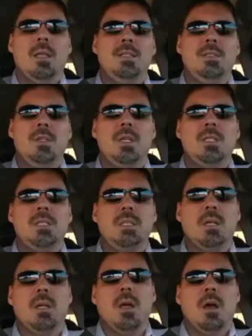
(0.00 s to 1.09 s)
This took
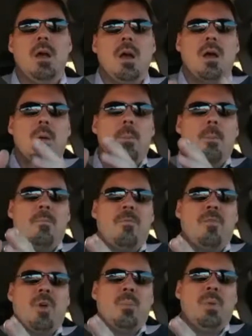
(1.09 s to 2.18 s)
us
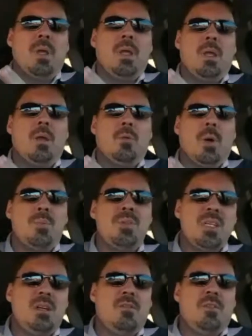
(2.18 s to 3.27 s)
from being a
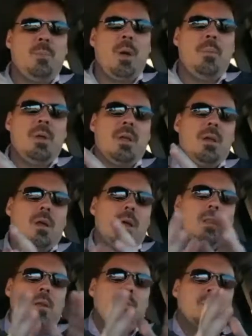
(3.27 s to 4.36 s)
representative republic
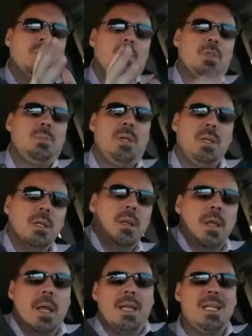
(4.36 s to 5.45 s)
a little more towards
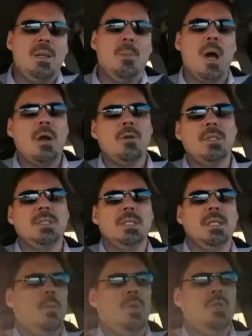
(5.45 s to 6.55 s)
being a
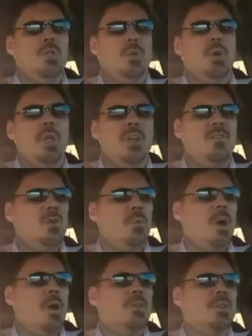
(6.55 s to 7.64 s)
democracy. Majority of
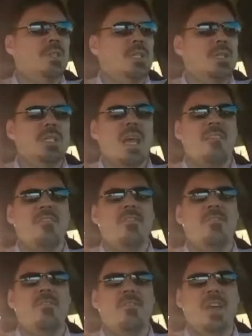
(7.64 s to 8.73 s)
democracies have
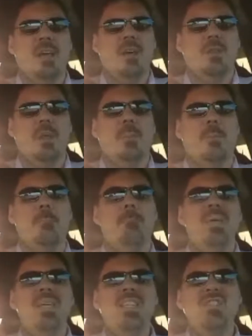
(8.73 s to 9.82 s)
failed,
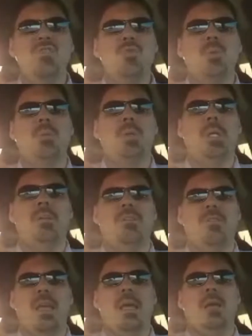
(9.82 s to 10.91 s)
miserably
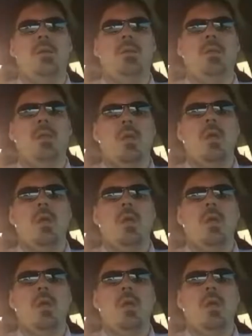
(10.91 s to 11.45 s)
failed,